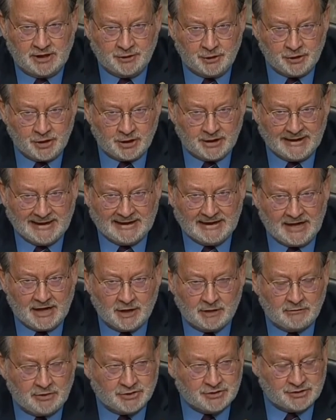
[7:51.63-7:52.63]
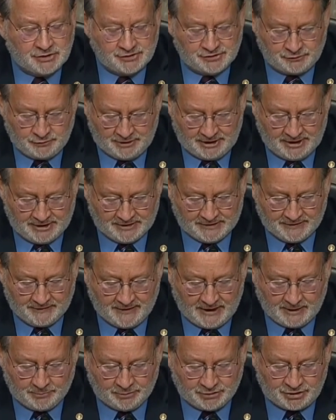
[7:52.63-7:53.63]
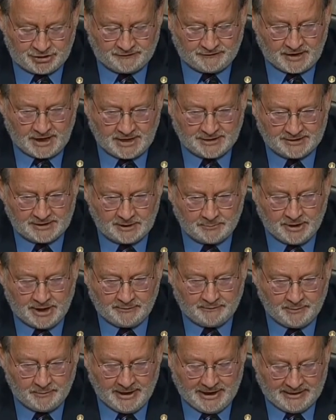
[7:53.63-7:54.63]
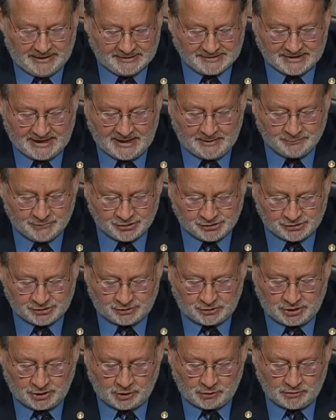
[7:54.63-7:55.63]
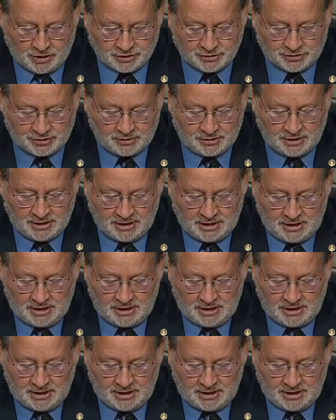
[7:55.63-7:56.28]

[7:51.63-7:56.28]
I know you're going to get a lot of questions related to that, but Chief Contee, in my remaining time, just a question.